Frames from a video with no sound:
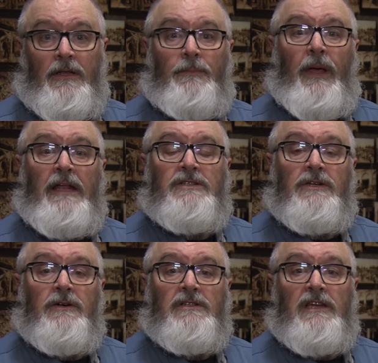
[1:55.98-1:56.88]
The Page
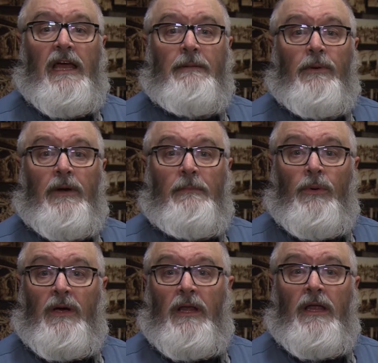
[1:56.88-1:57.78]
Turners Library
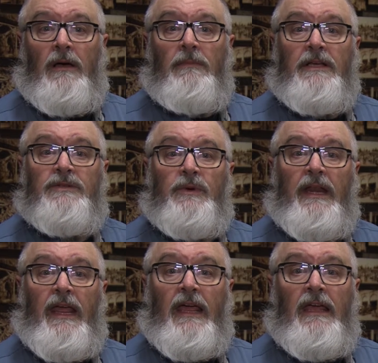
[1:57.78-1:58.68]
Book Club is
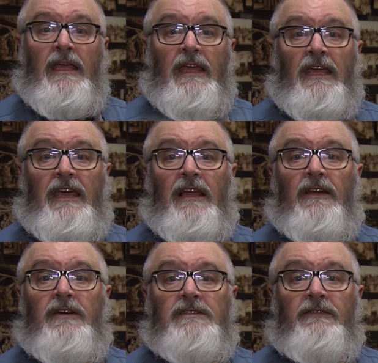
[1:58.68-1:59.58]
reading
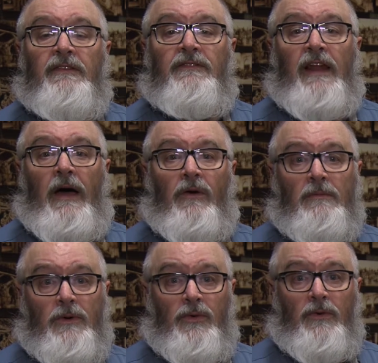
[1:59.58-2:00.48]
Killers of the
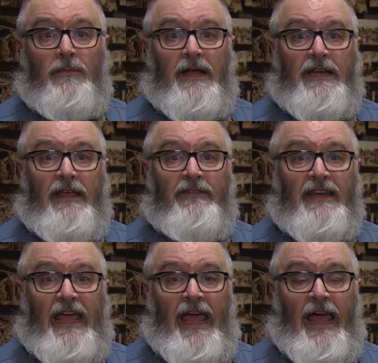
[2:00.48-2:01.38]
Flower Moon by
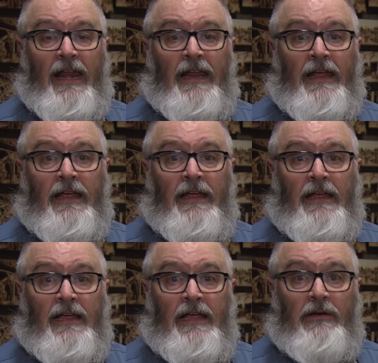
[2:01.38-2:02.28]
David Grann.
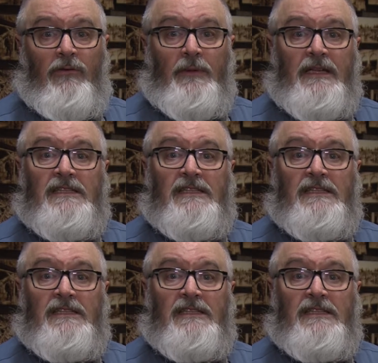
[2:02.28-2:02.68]
It will be